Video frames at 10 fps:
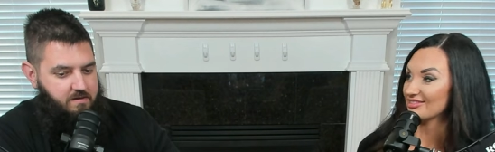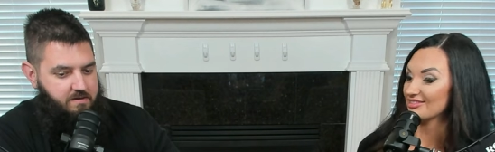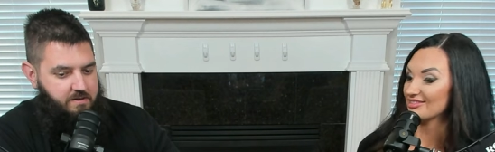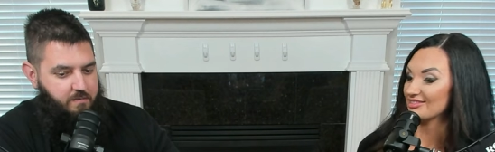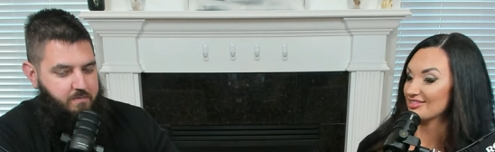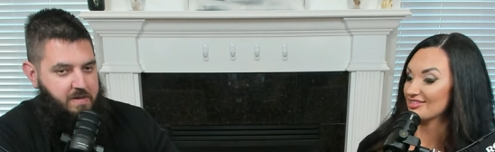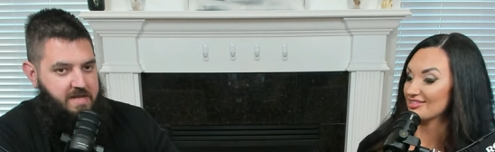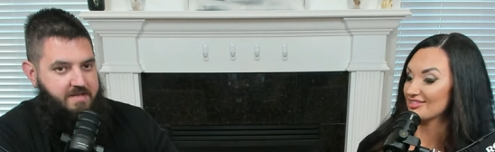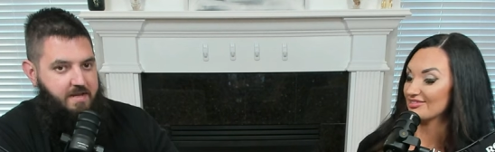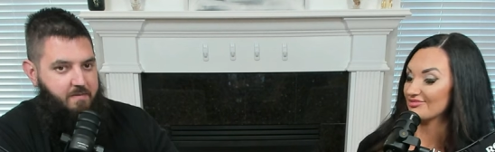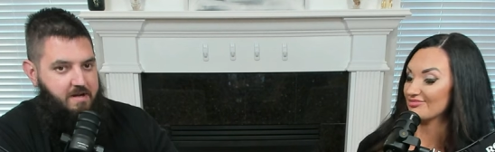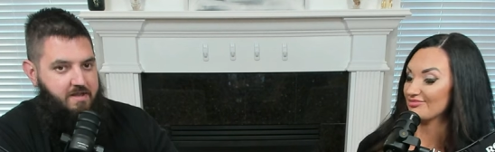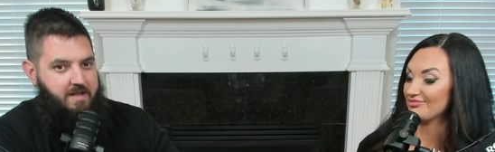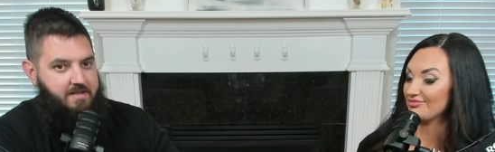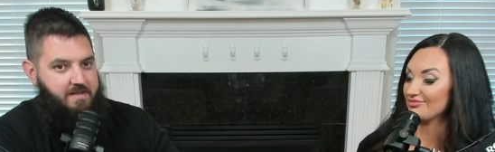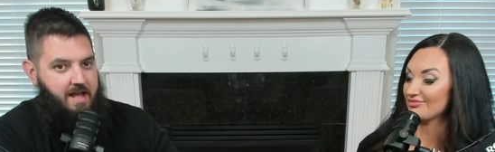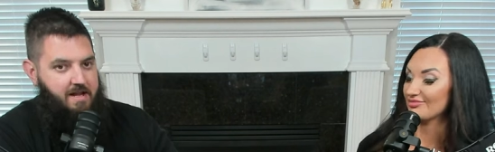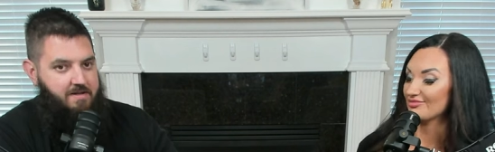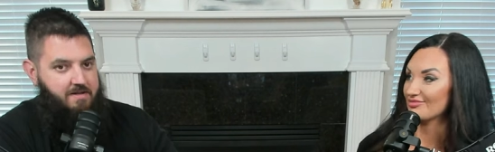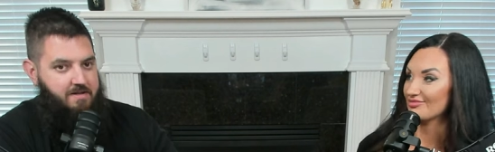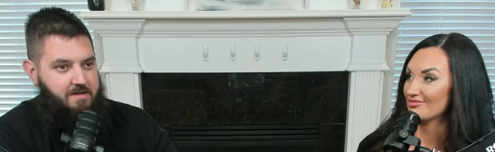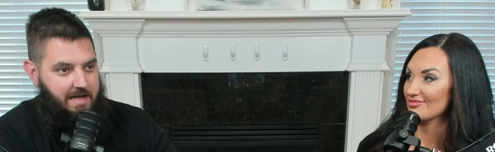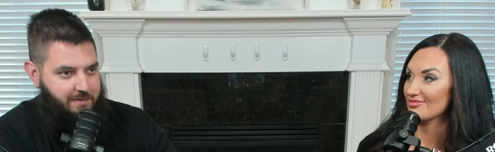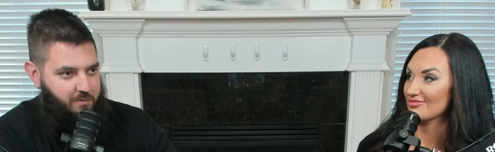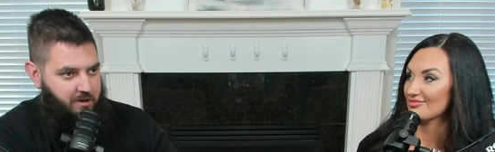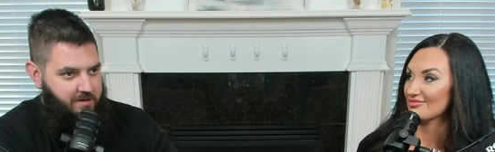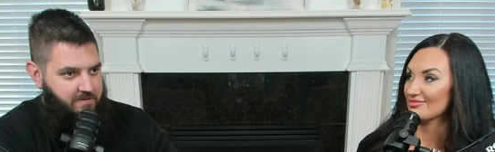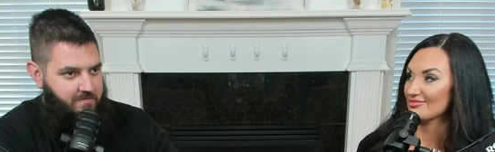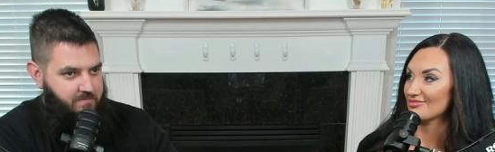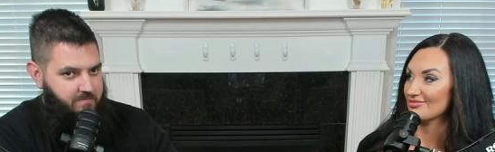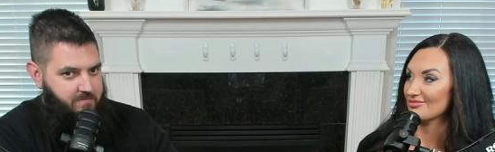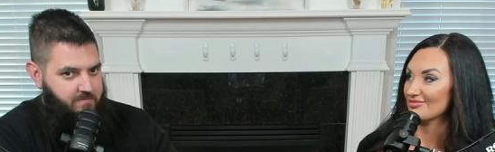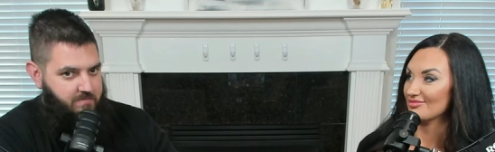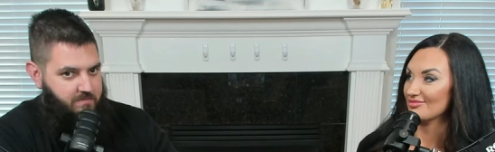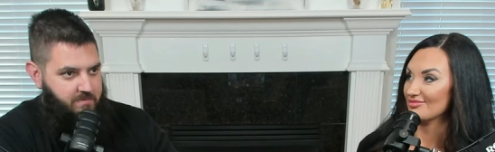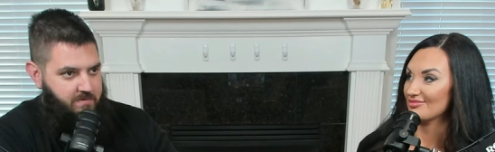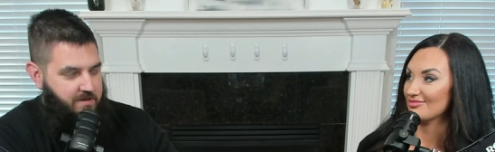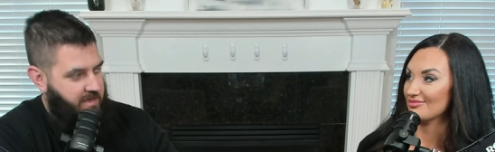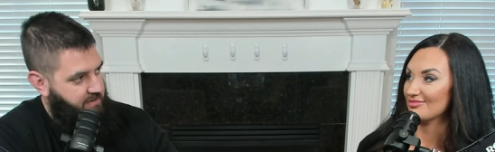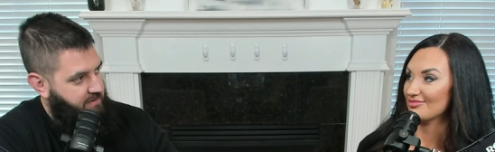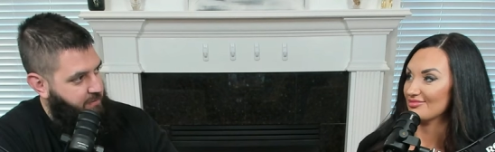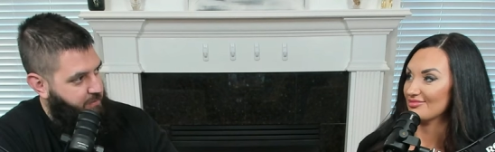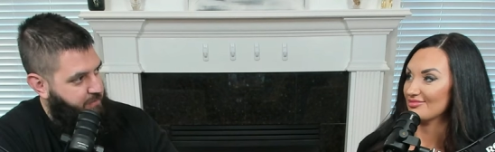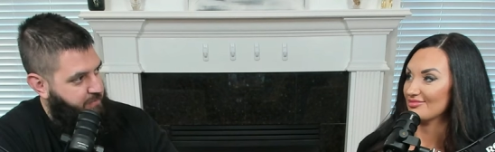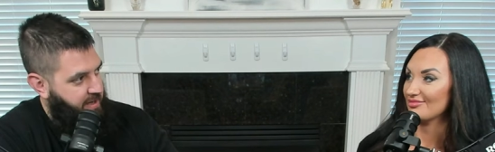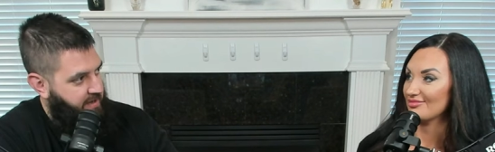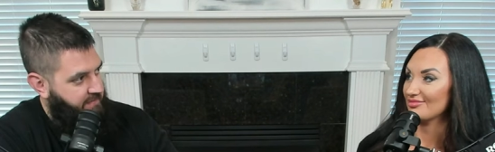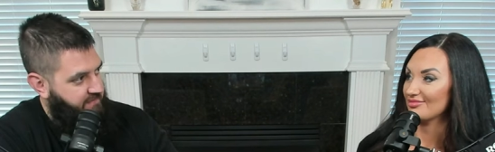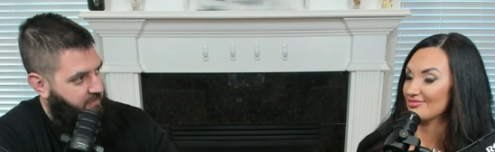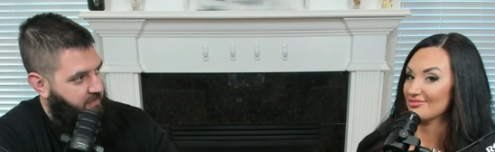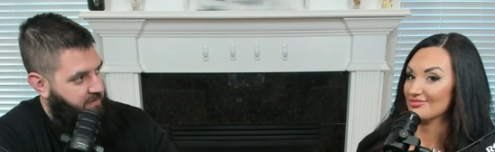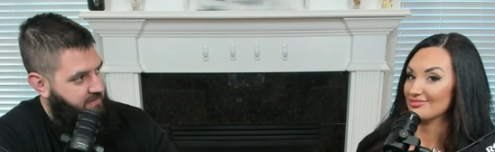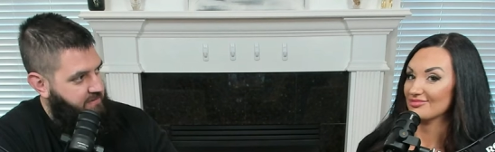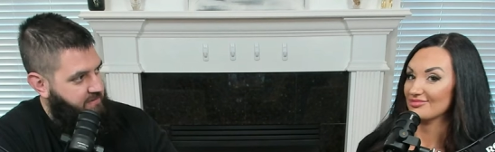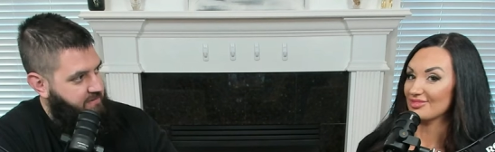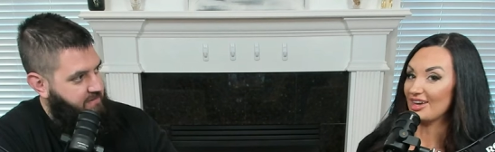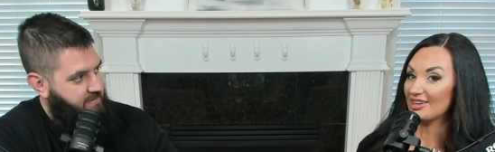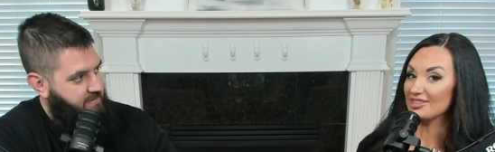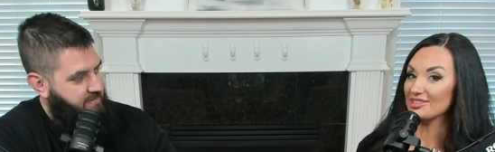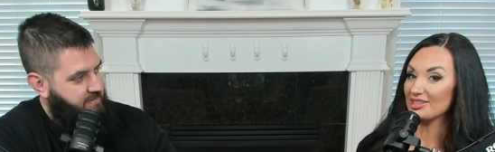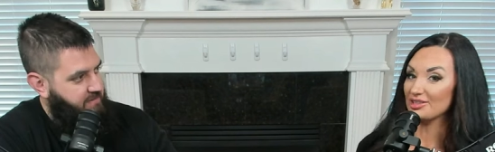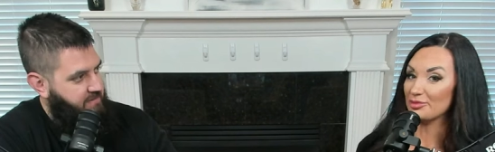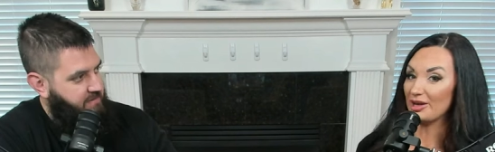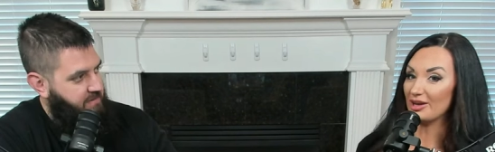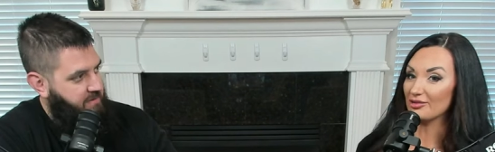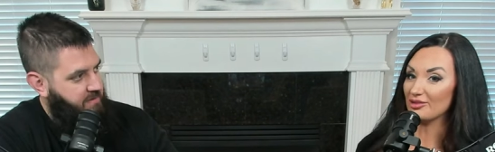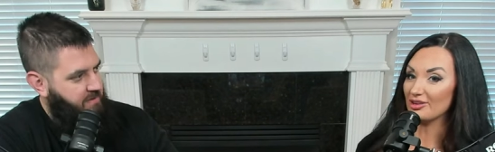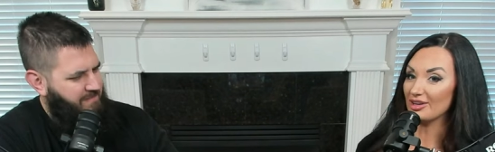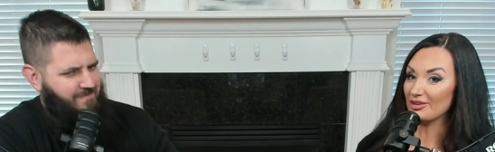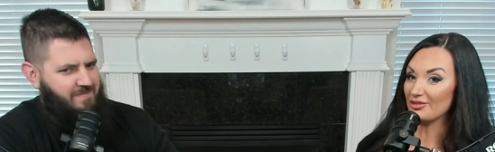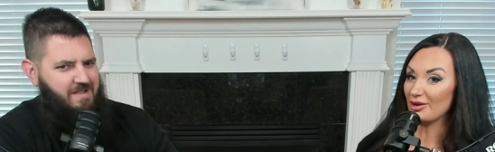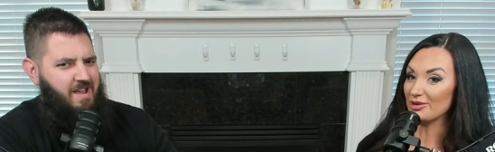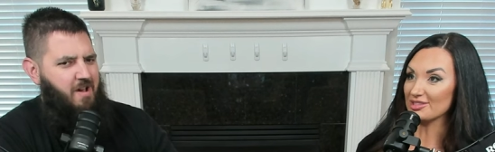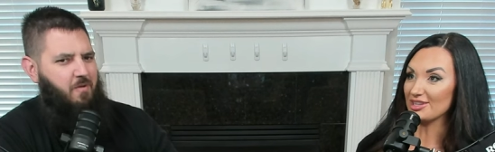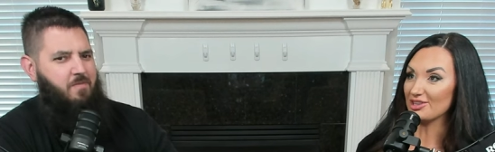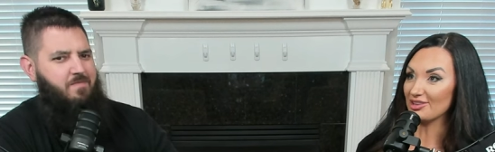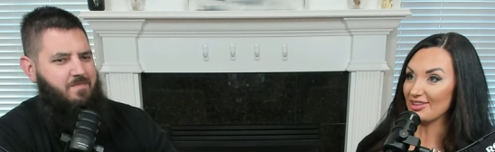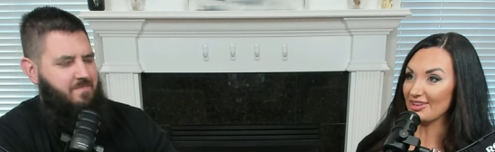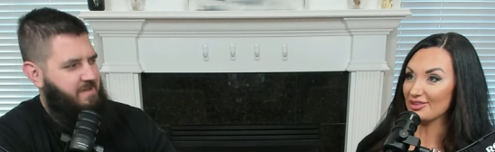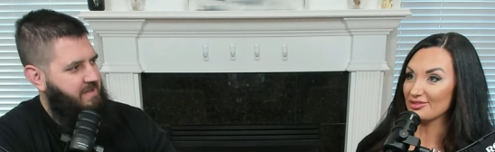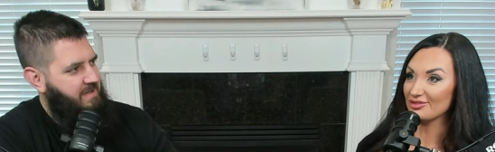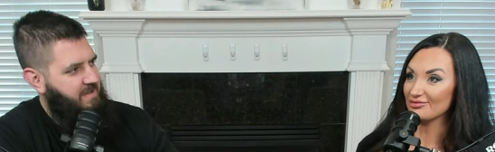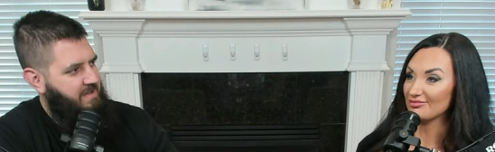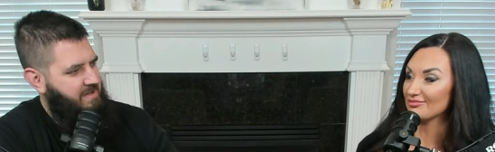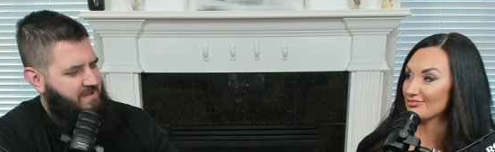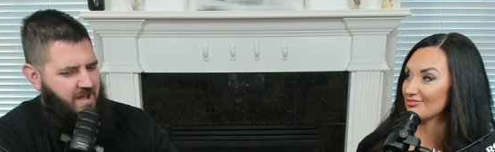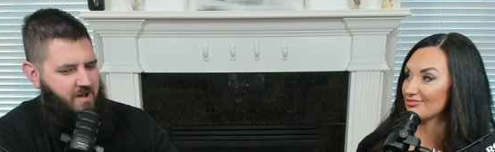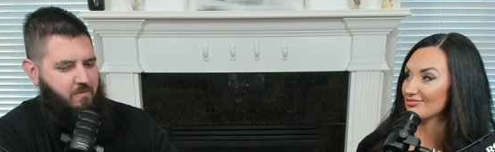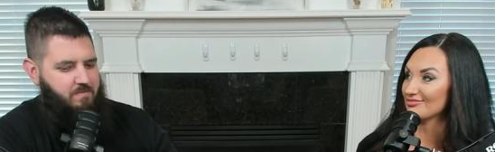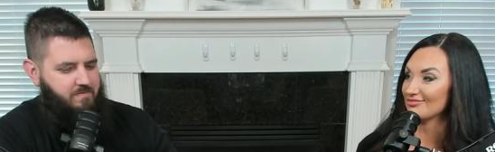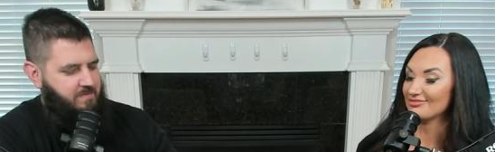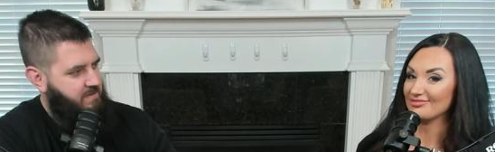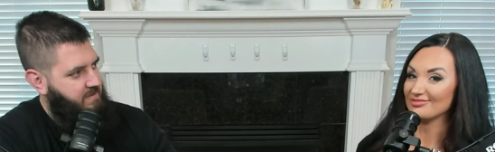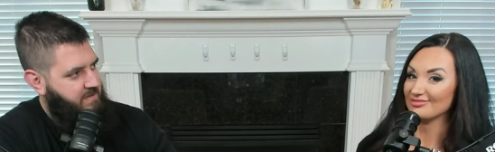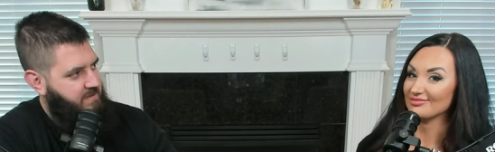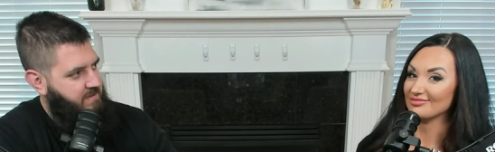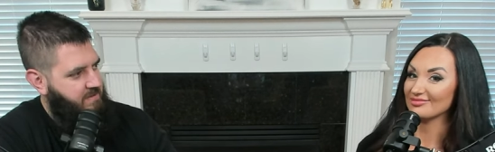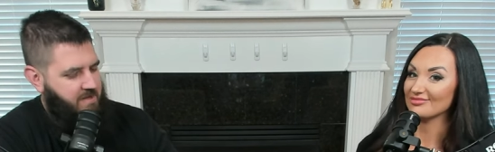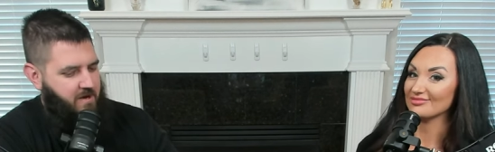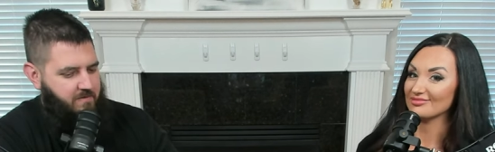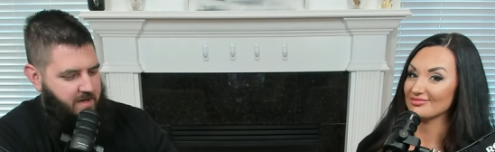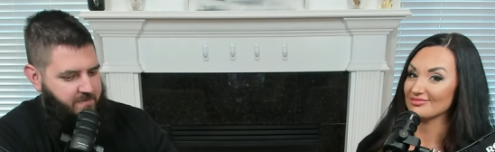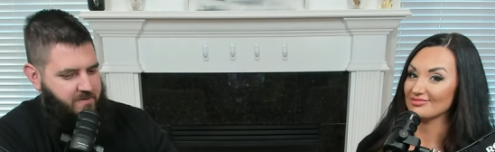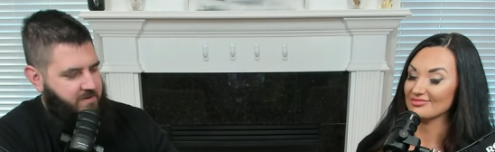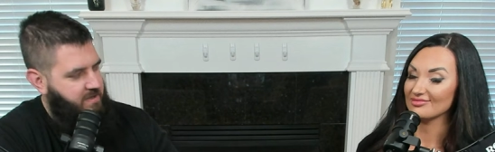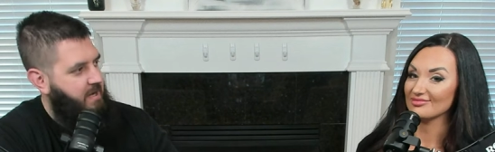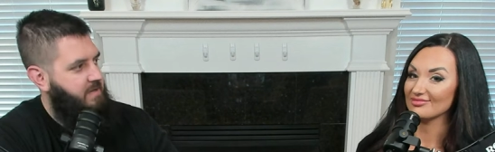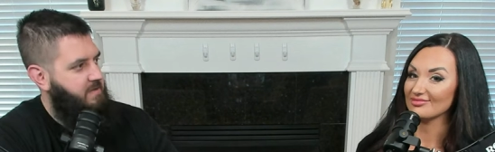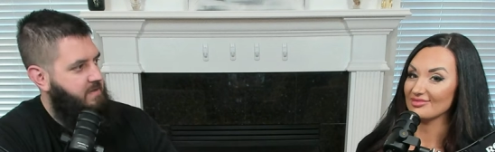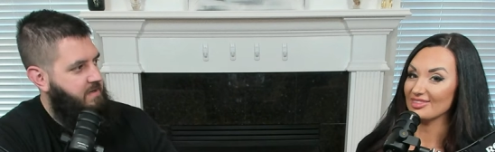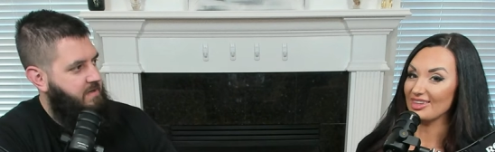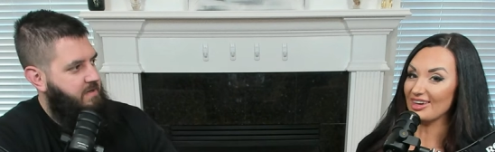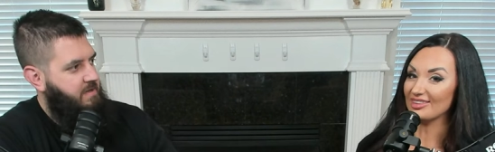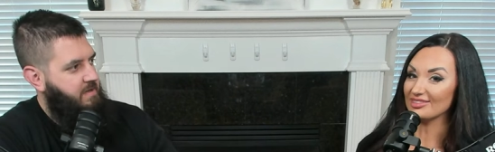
Speaker 1: To be somebody that's that desperate that you pay for it.
Speaker 2: I could see you paying for it if I no. wasn't in your life.
Speaker 1: No. No, absolutely not.
Speaker 2: Yeah.